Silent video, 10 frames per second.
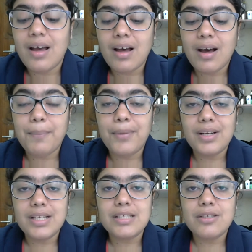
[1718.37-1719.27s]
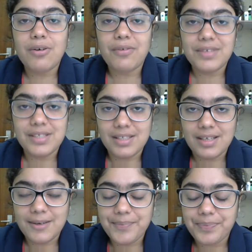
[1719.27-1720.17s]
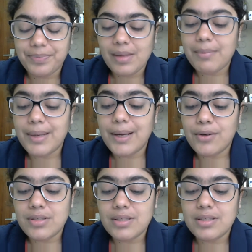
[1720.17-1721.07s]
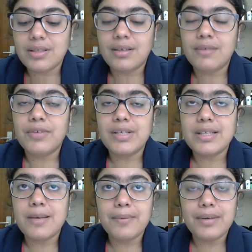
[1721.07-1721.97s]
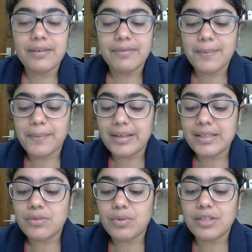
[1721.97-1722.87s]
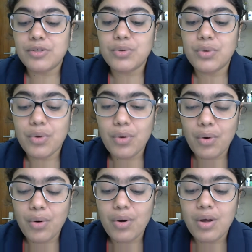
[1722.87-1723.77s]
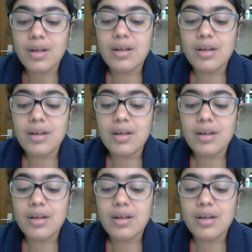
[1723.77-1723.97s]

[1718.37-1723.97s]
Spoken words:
a police officer, because, for example, if a police were to go